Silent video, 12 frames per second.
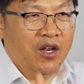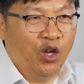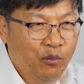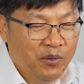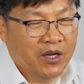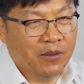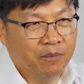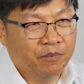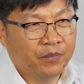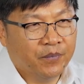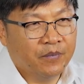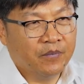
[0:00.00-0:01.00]
aluminum,
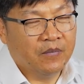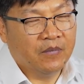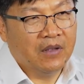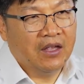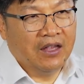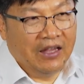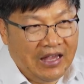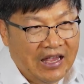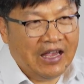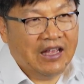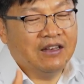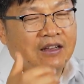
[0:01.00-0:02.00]

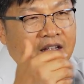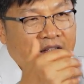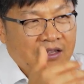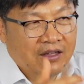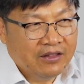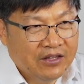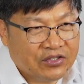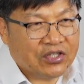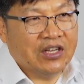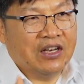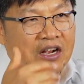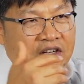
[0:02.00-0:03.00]
and this
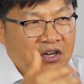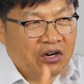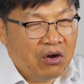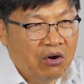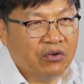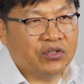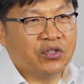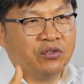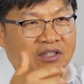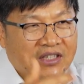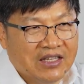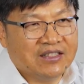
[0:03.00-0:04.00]
conductor also
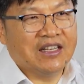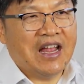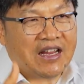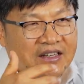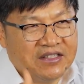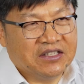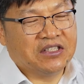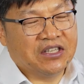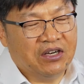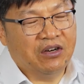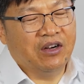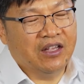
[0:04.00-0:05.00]
does not
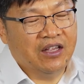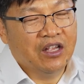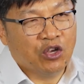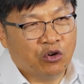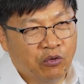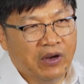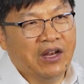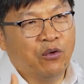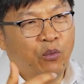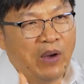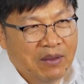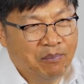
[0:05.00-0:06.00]
necessarily create a
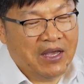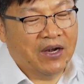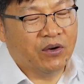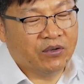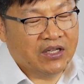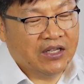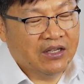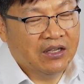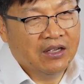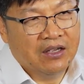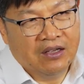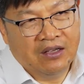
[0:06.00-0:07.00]
weight
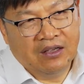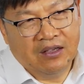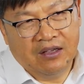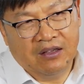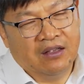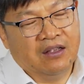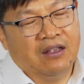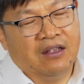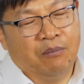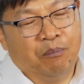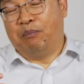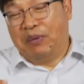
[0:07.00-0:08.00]
penalty
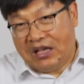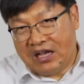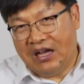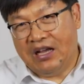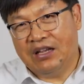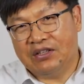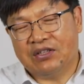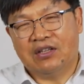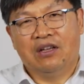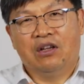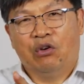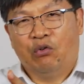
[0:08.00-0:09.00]
because
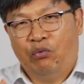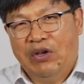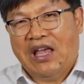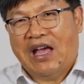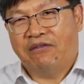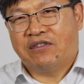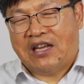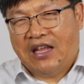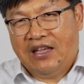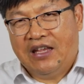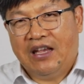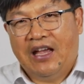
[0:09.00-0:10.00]
we have
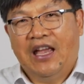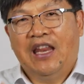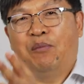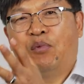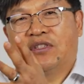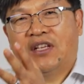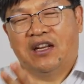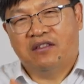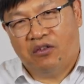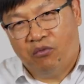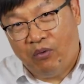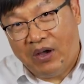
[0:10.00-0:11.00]
taken 80% of
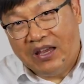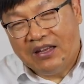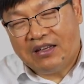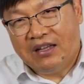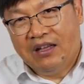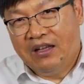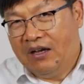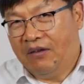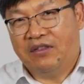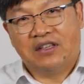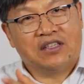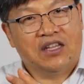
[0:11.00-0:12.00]
the weight
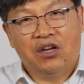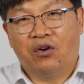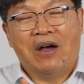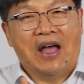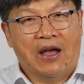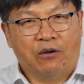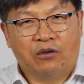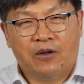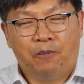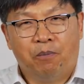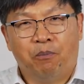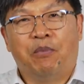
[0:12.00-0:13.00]
of the steel out
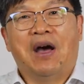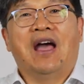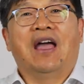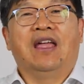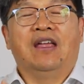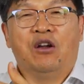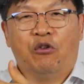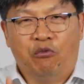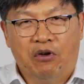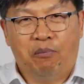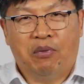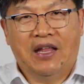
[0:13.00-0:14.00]
by
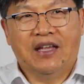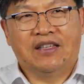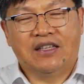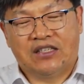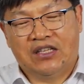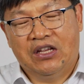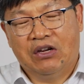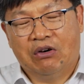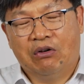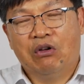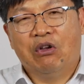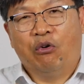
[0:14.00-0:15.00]
replacing
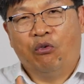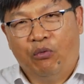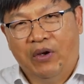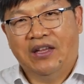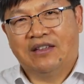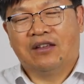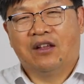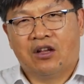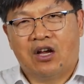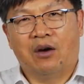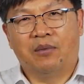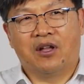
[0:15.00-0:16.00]
steel with
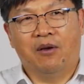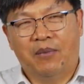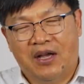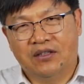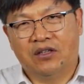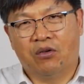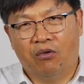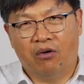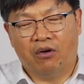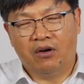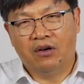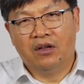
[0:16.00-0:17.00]
carbon composite
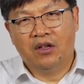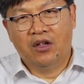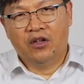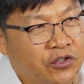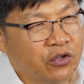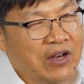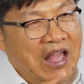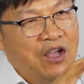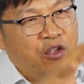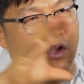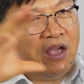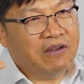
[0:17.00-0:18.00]
core. So now
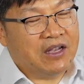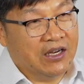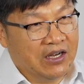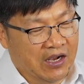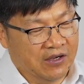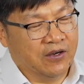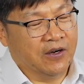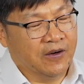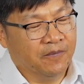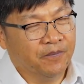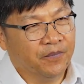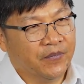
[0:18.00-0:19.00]
you have a
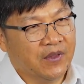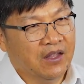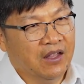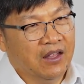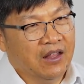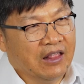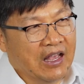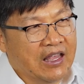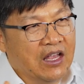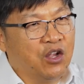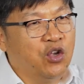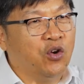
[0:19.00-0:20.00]
conductor that
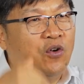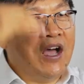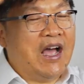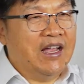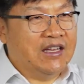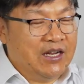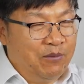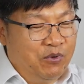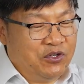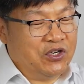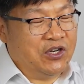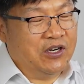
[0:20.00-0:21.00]
can go to high
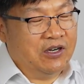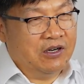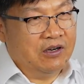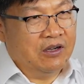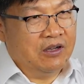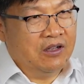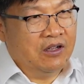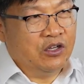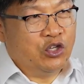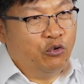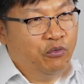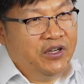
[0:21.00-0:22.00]
temperature
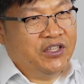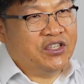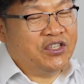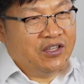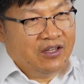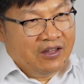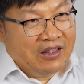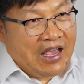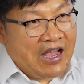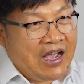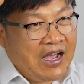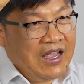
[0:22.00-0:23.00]
to reach
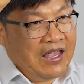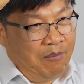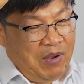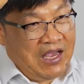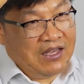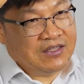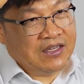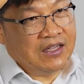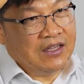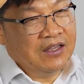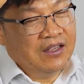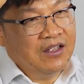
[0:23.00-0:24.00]
that high
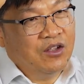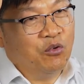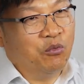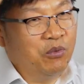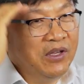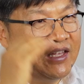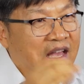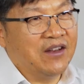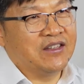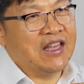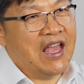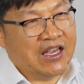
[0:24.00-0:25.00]
ampacity without
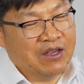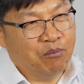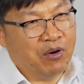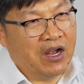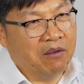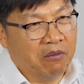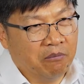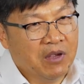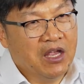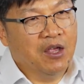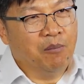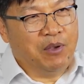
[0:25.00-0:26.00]
a sagging problem
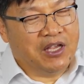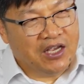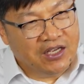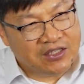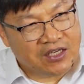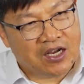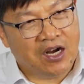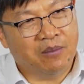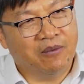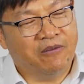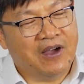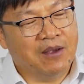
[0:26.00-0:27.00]
because the
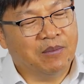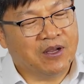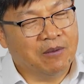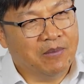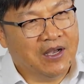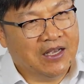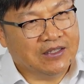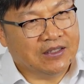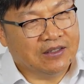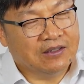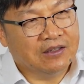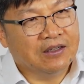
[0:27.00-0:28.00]
carbon fiber composite